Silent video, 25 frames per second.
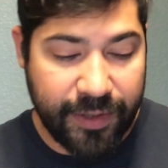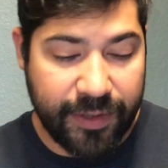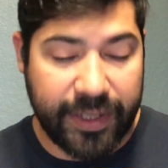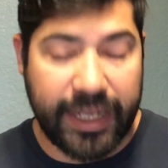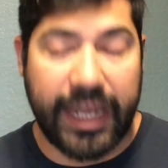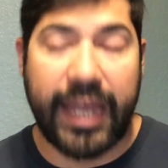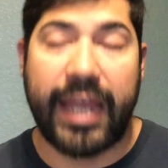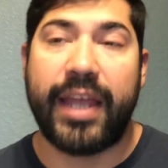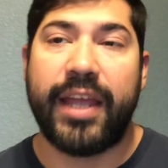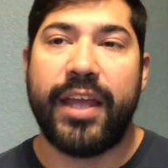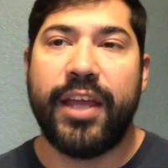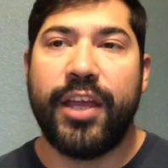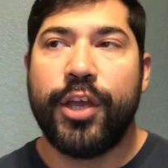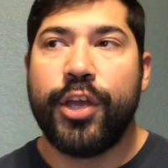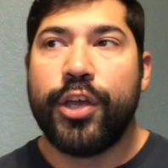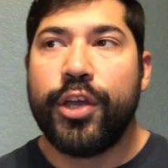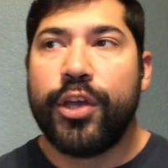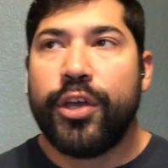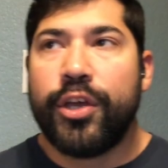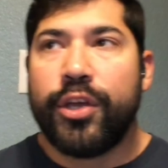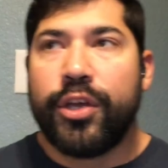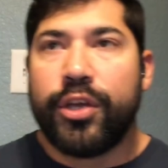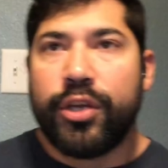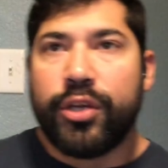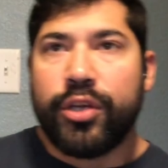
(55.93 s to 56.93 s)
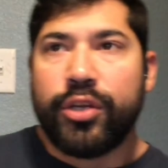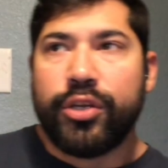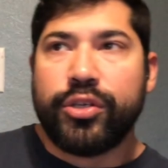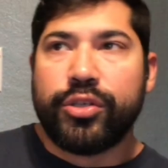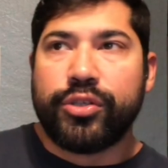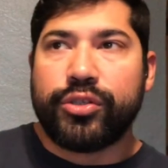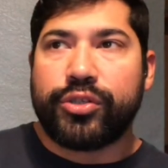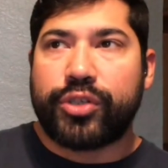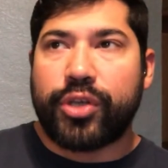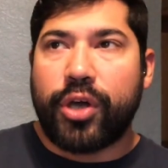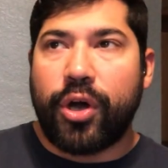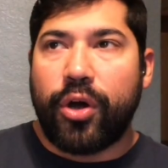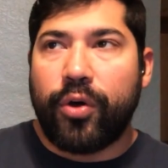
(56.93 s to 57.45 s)
Okay,
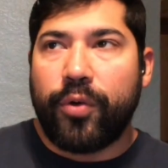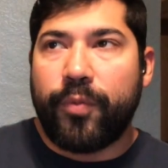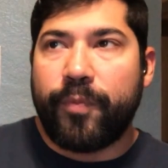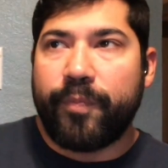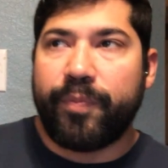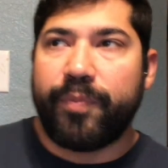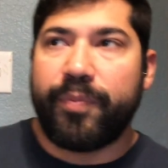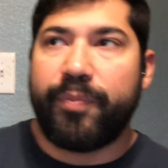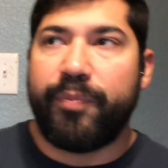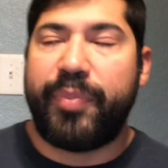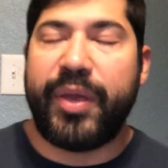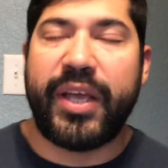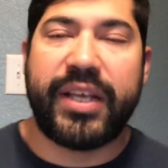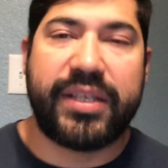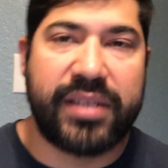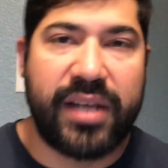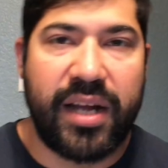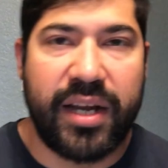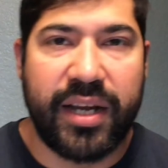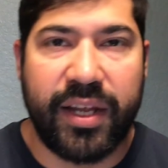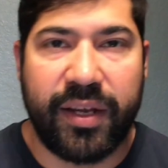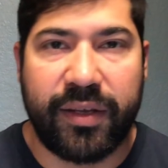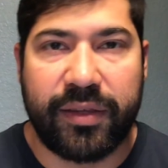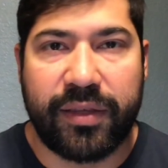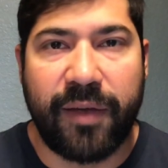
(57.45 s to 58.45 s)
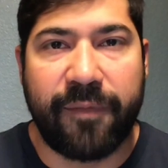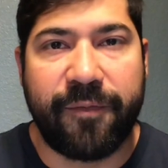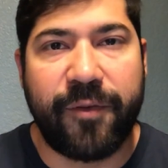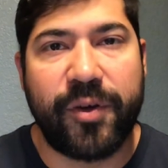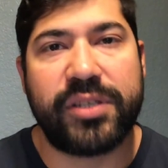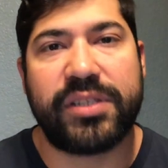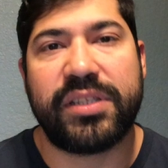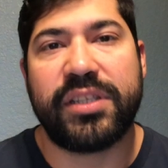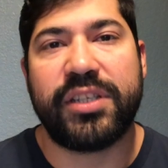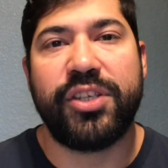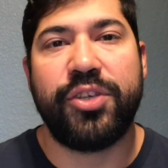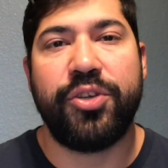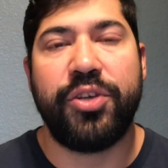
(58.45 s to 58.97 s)
so Pixonic, the
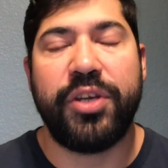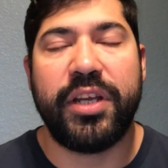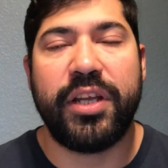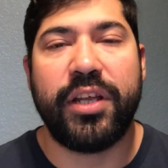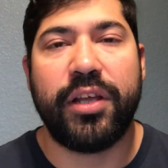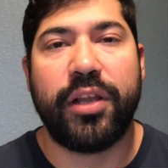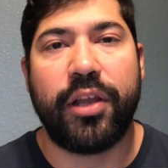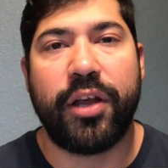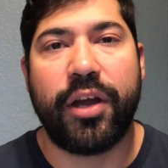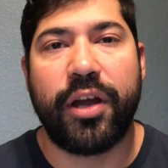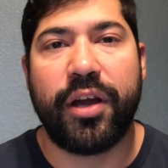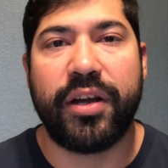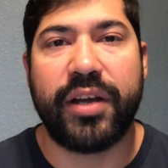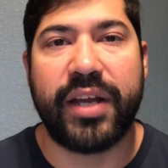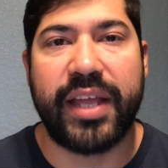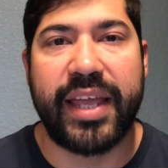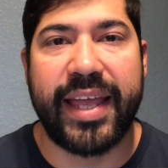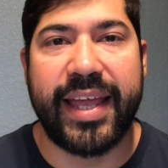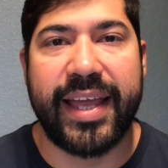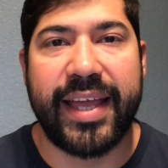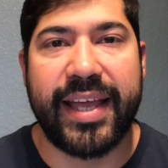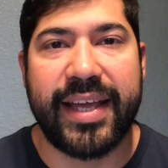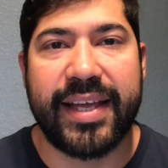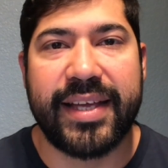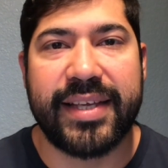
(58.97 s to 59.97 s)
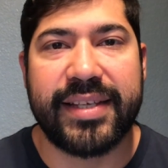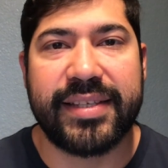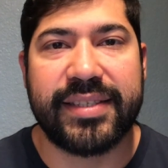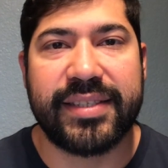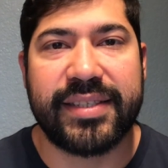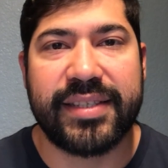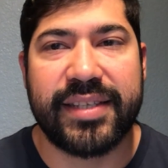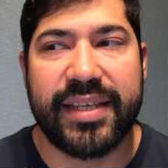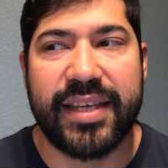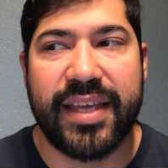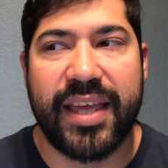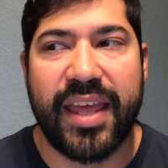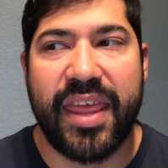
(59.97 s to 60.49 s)
first thing you need to learn
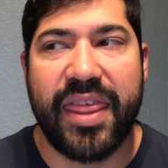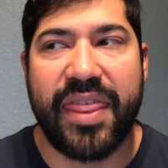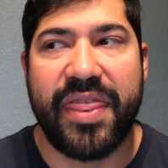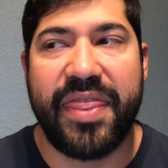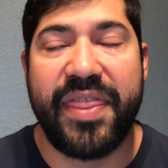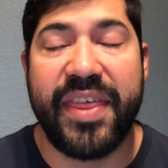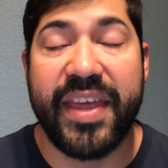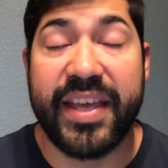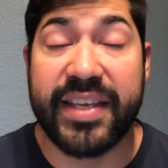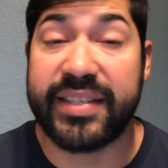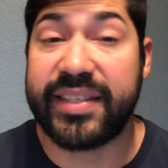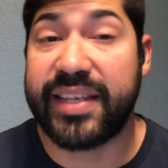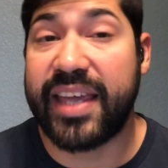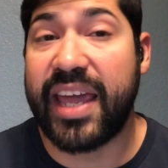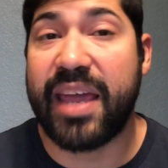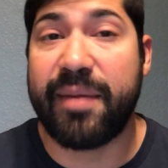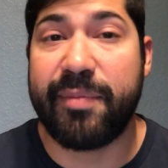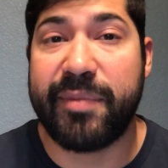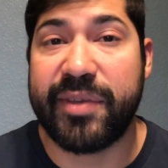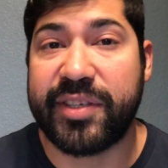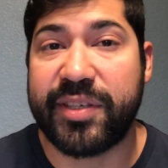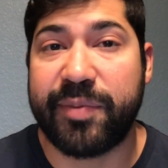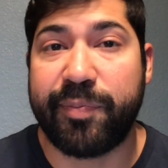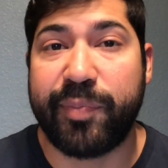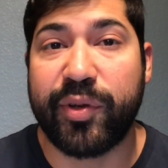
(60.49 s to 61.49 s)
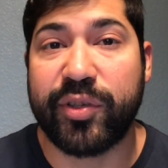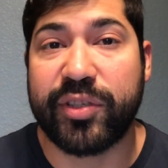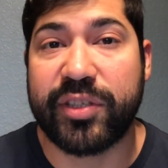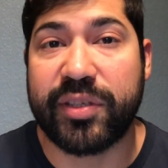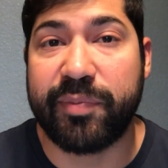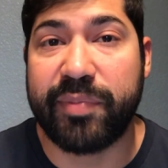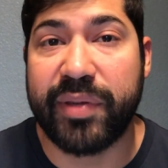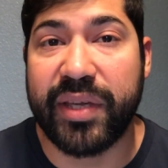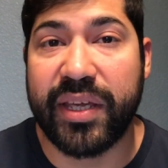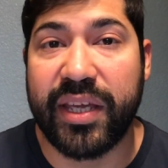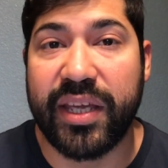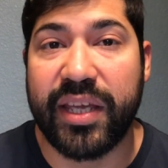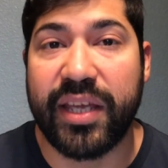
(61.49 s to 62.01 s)
is this game is supposed to
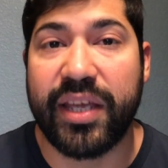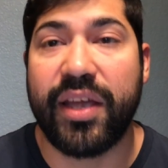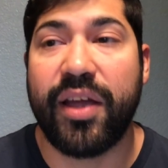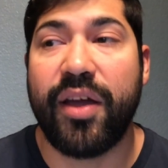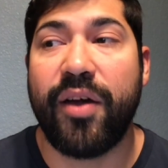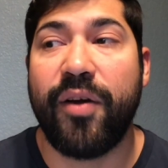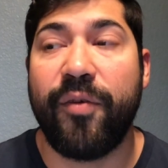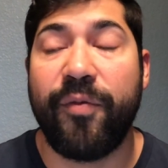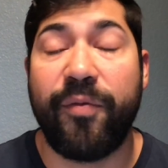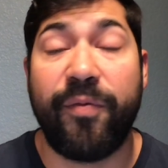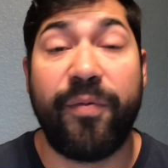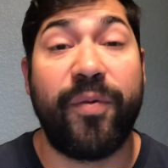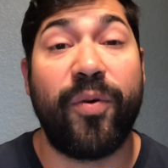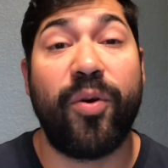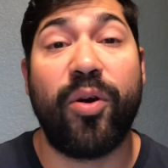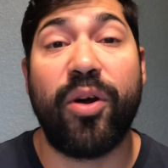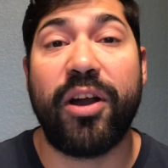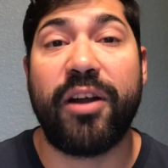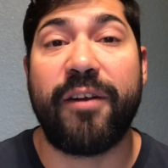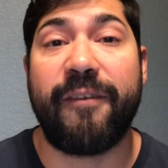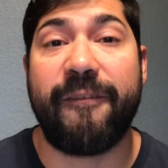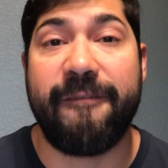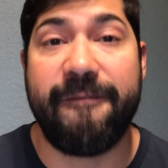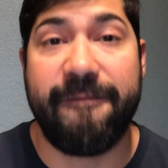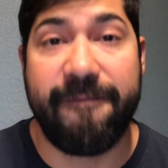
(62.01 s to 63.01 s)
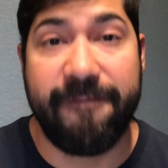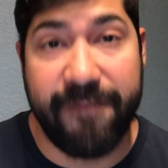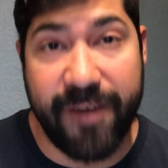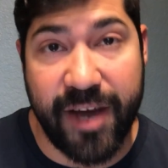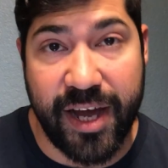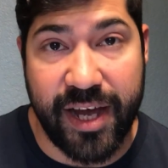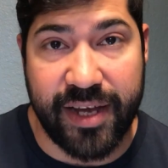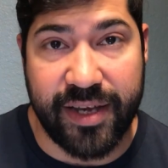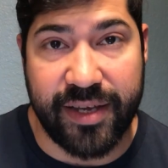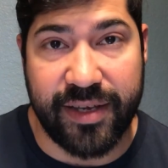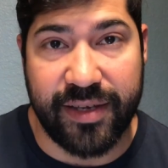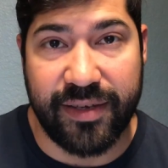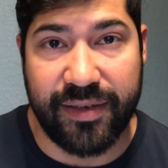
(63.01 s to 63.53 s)
be for
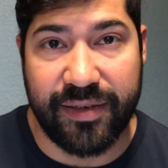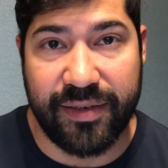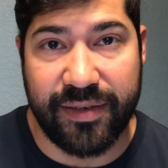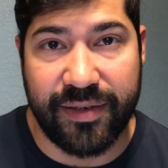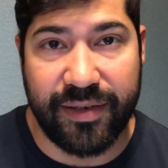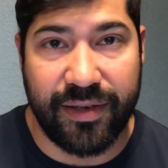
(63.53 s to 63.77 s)
fun,